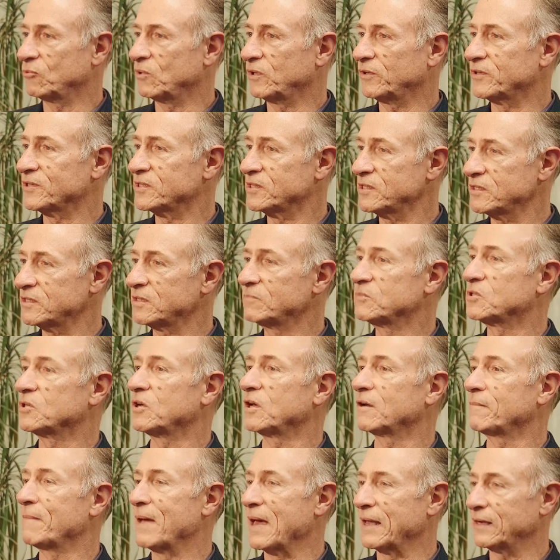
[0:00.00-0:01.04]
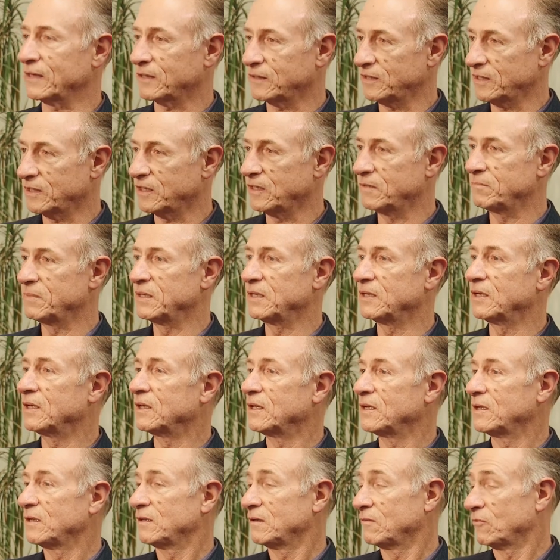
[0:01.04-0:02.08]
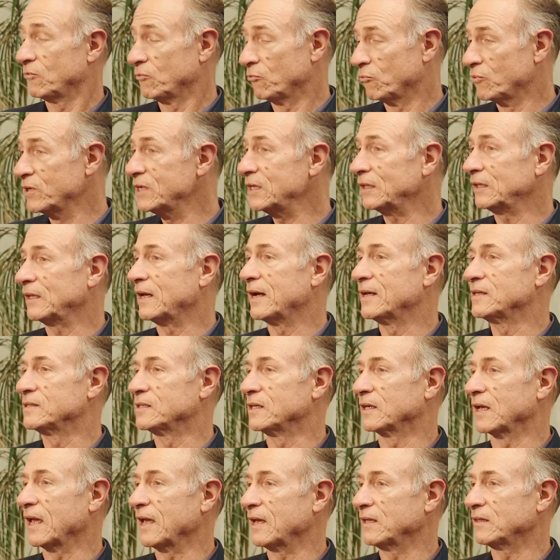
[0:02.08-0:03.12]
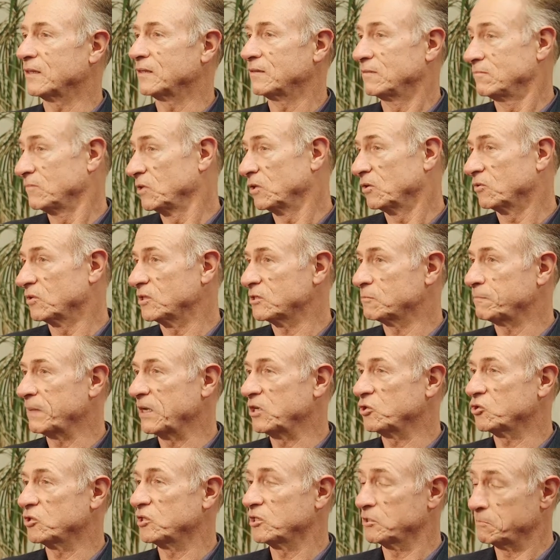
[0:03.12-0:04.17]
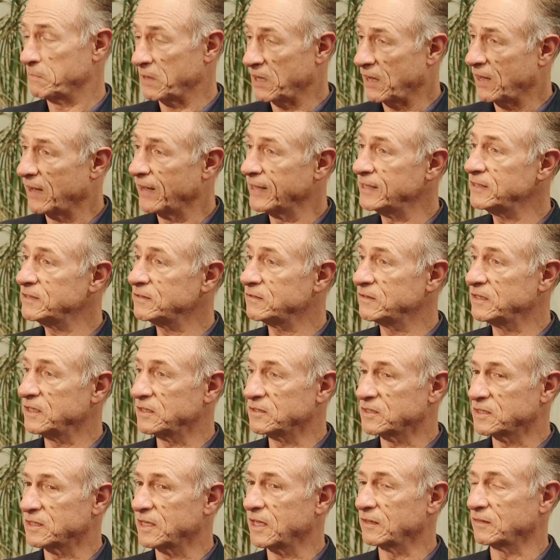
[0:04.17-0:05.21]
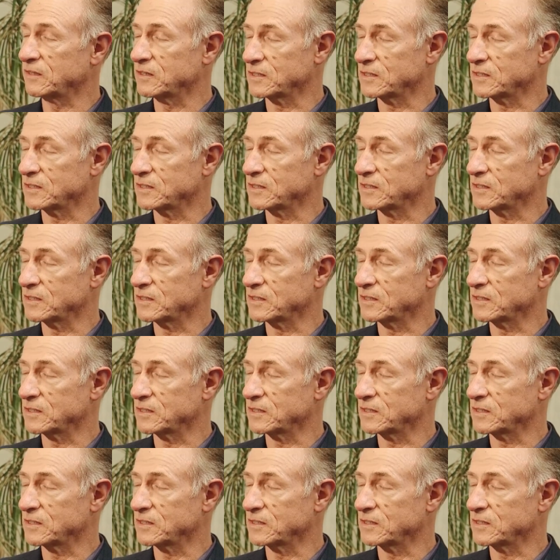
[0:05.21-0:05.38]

Well, the system's automatically going to be realizing, hey, this patient is behind, needs to get